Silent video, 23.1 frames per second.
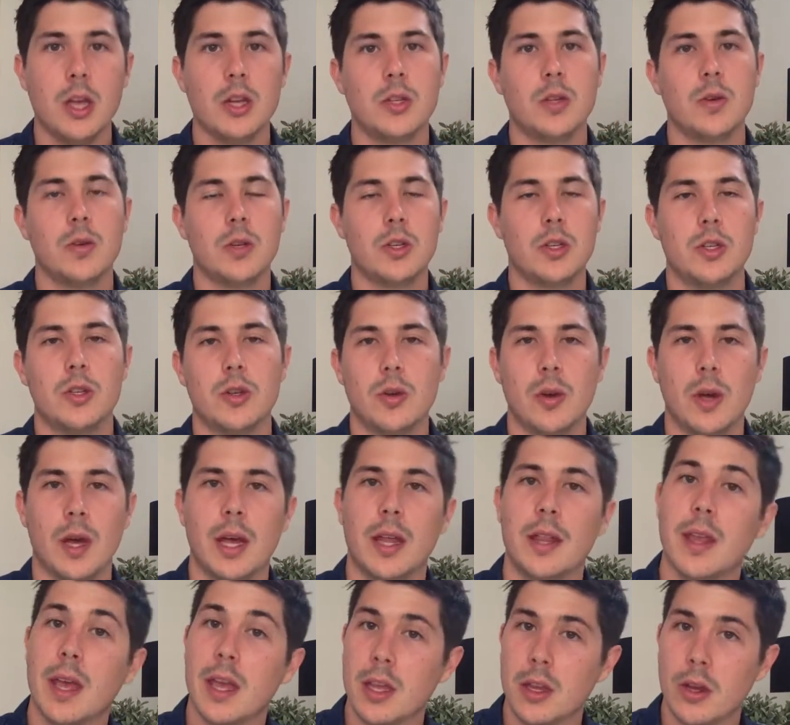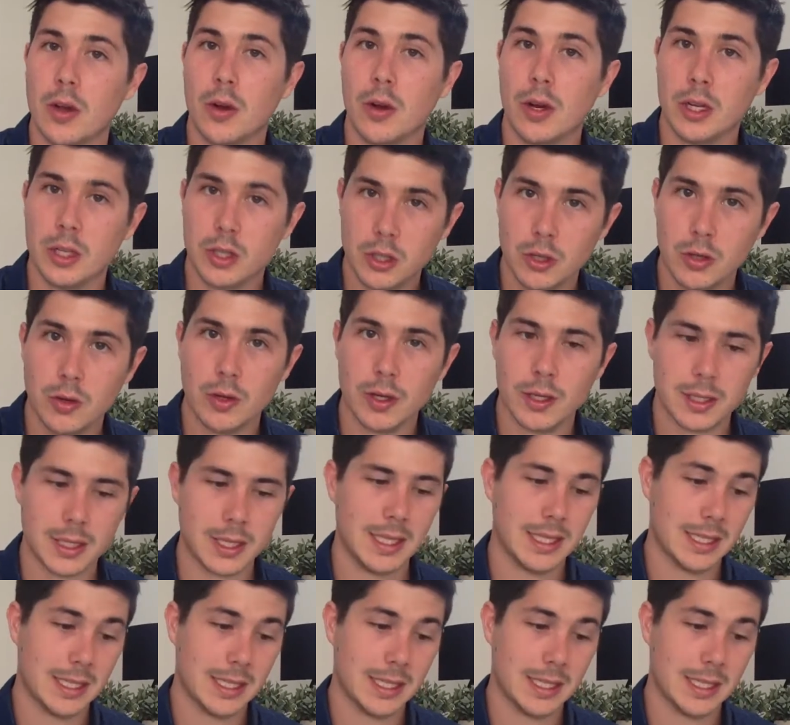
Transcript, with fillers: to ensure that your insurance